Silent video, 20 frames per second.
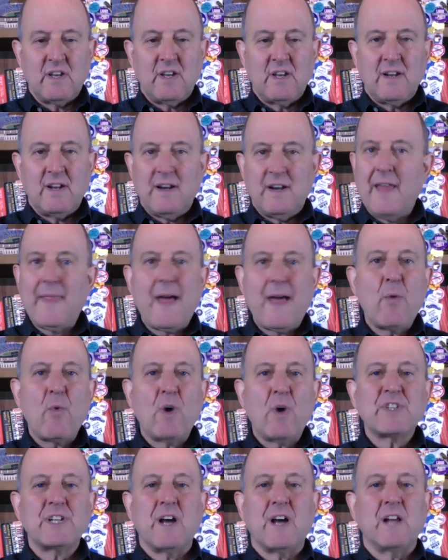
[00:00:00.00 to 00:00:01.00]
Now, that
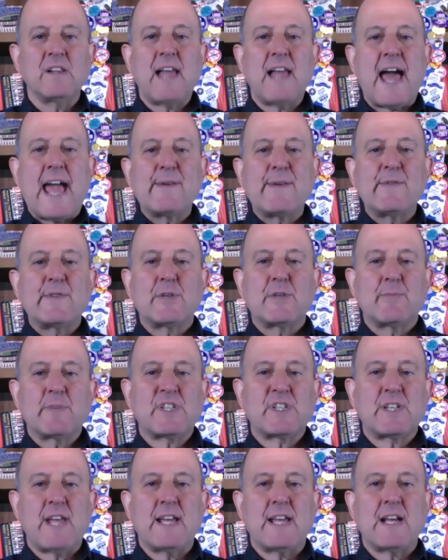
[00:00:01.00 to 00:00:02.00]
wasn't a language
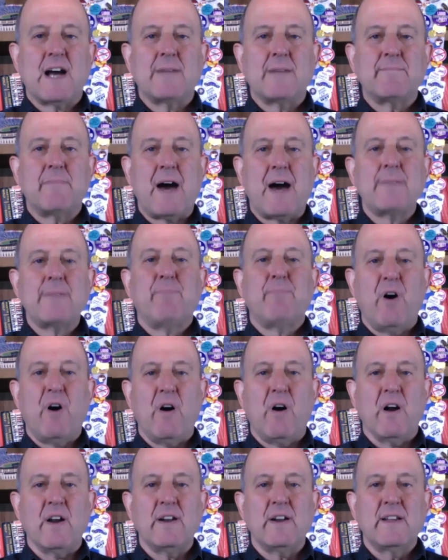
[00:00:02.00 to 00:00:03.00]
mistake on my
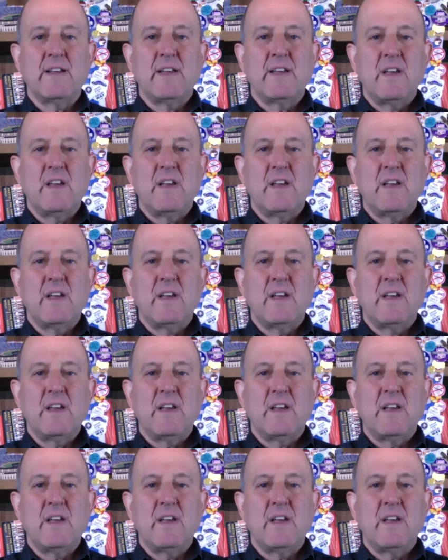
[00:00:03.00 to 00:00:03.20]
part